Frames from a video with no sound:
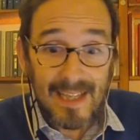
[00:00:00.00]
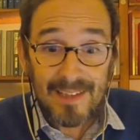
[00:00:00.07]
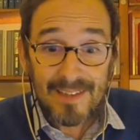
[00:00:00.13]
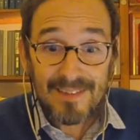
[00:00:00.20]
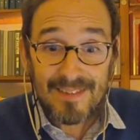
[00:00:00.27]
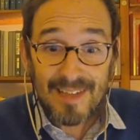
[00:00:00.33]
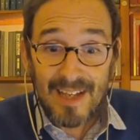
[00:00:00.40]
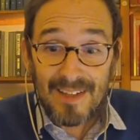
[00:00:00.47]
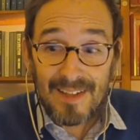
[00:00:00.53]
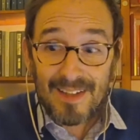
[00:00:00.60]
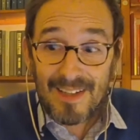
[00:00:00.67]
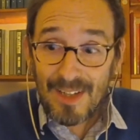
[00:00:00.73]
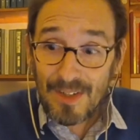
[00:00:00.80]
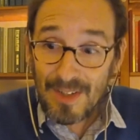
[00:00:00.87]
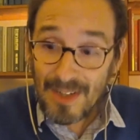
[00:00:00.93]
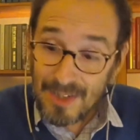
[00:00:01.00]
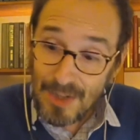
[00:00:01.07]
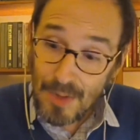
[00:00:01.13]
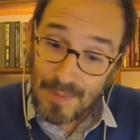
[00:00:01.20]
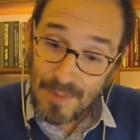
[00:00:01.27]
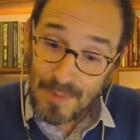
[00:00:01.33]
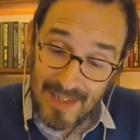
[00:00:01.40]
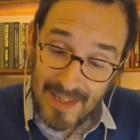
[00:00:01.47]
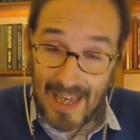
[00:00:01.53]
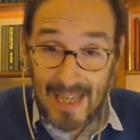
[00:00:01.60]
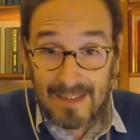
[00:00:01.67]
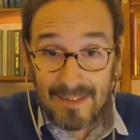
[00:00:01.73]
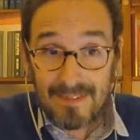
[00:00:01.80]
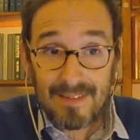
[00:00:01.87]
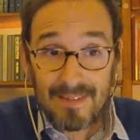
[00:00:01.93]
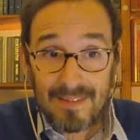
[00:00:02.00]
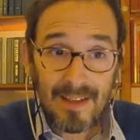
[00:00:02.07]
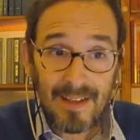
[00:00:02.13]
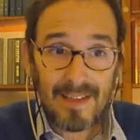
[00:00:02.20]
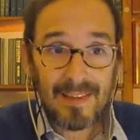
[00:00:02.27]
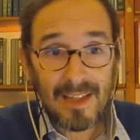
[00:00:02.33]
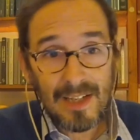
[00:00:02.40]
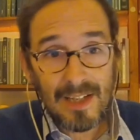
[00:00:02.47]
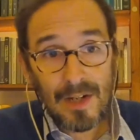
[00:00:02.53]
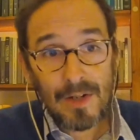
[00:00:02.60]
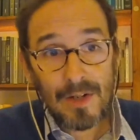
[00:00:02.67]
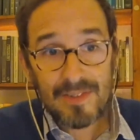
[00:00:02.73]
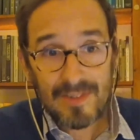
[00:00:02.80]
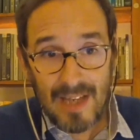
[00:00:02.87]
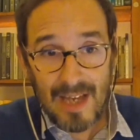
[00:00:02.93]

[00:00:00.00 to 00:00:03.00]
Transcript: And then suddenly, when they enter and they know